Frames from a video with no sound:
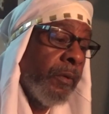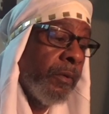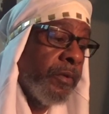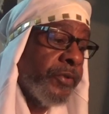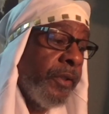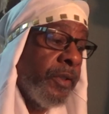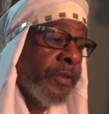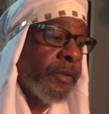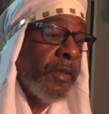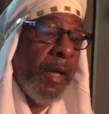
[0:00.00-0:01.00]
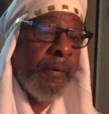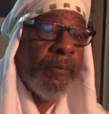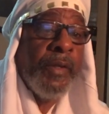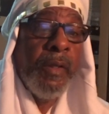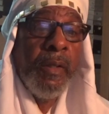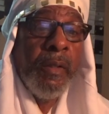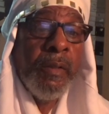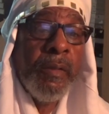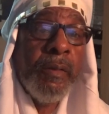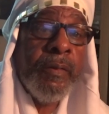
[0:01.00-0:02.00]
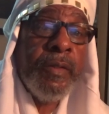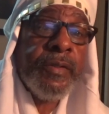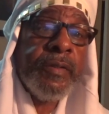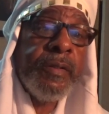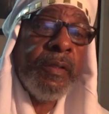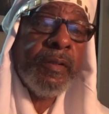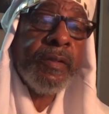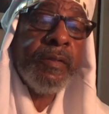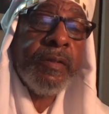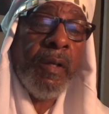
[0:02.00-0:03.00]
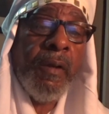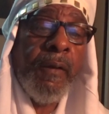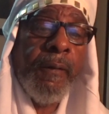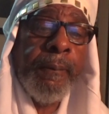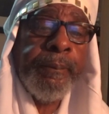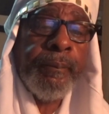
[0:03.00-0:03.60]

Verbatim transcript: Well, see, this is not this is this is um,